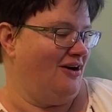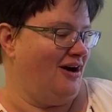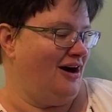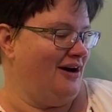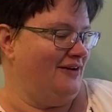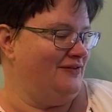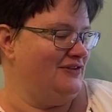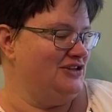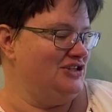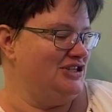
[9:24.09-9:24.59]

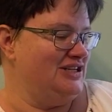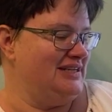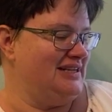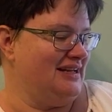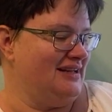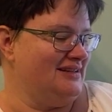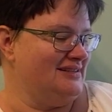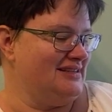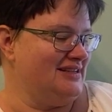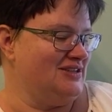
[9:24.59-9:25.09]
Often she
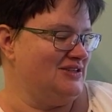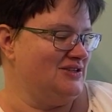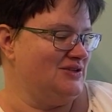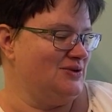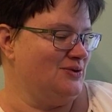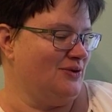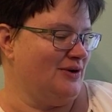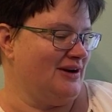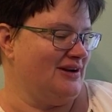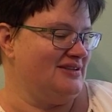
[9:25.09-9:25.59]
tells us
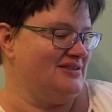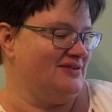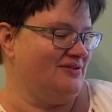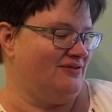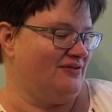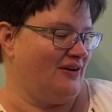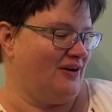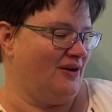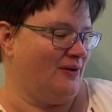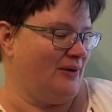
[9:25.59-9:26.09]
stories of
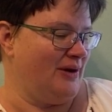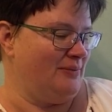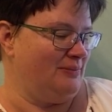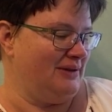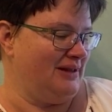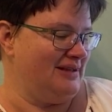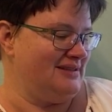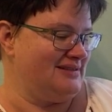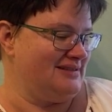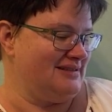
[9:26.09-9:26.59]
faraway
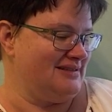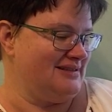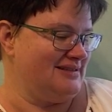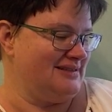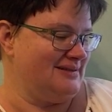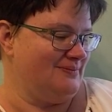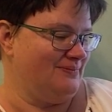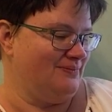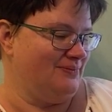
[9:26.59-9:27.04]
places.